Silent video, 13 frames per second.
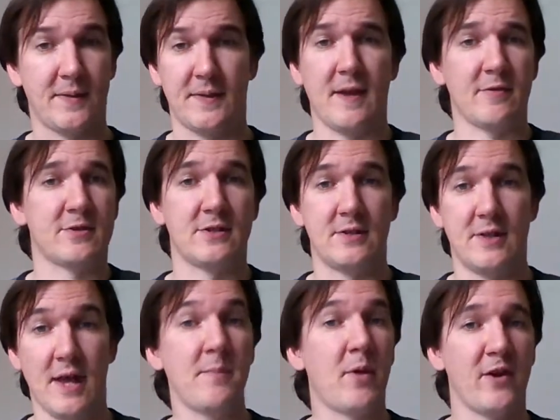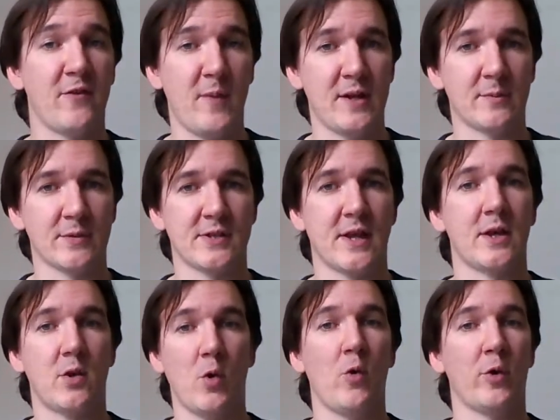They might have made a
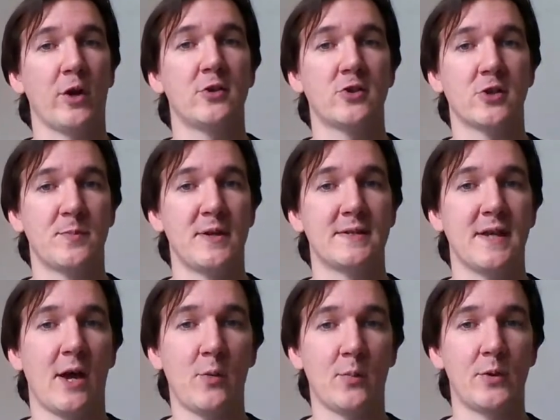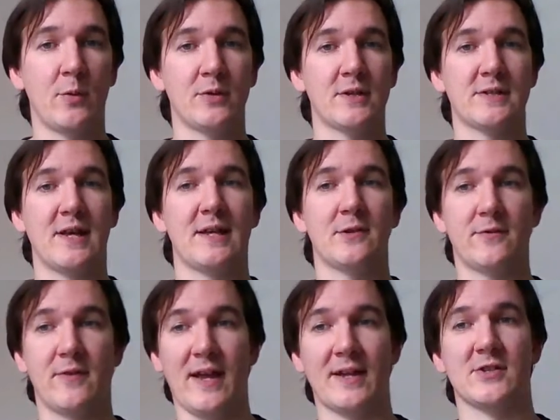mistake, or it could just be to help you understand
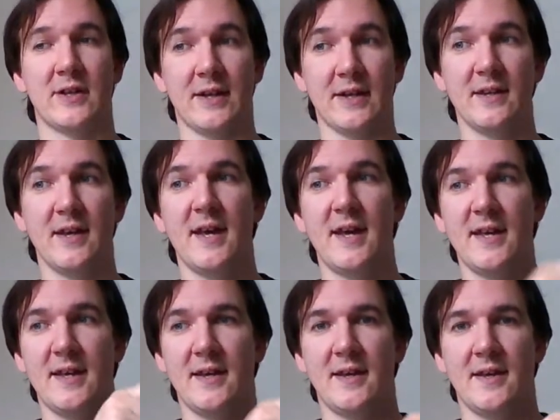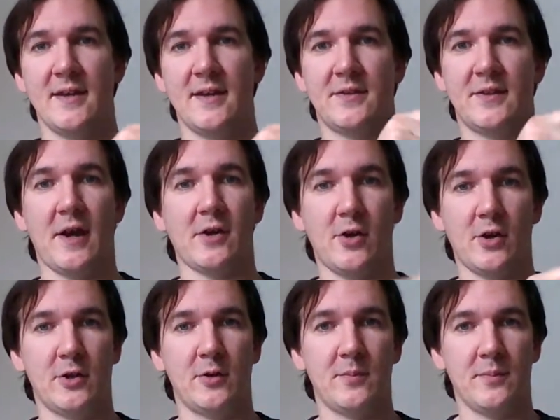of actually that
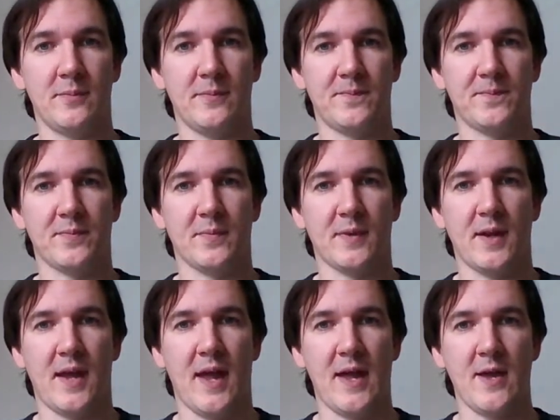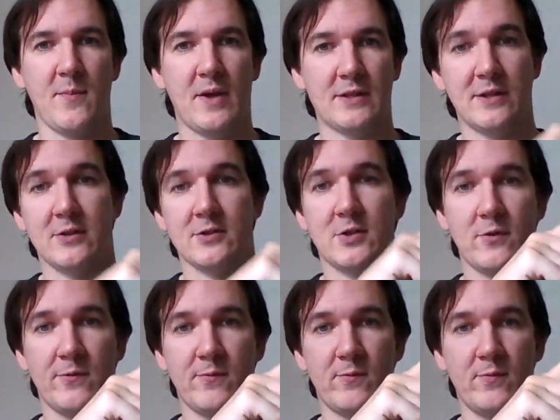column has lots
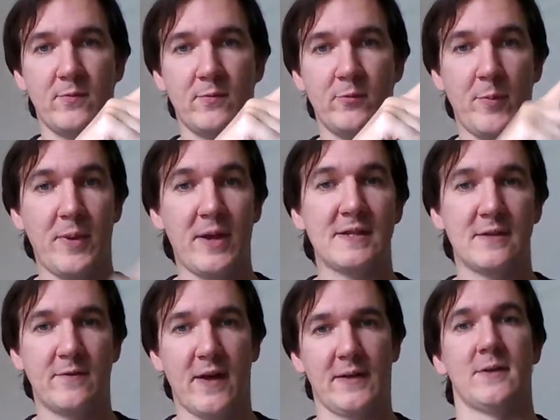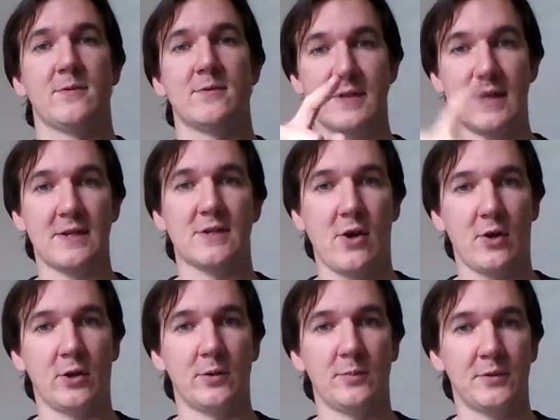of repeated values. This
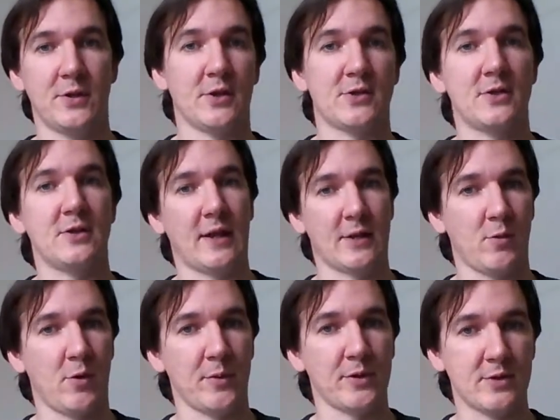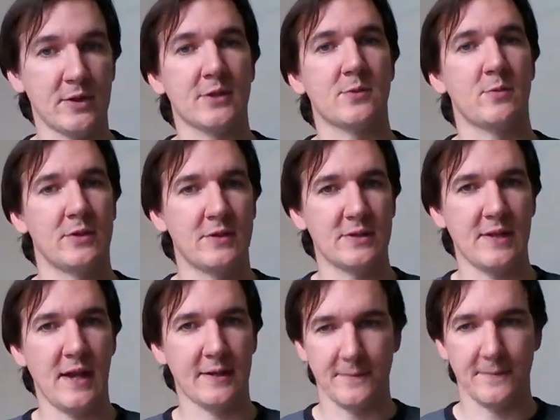column doesn't. That's why we're using this one
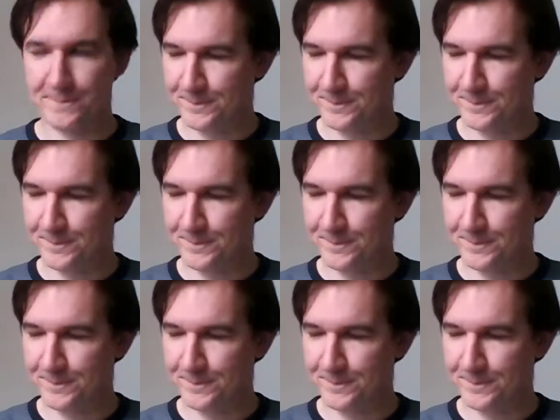instead.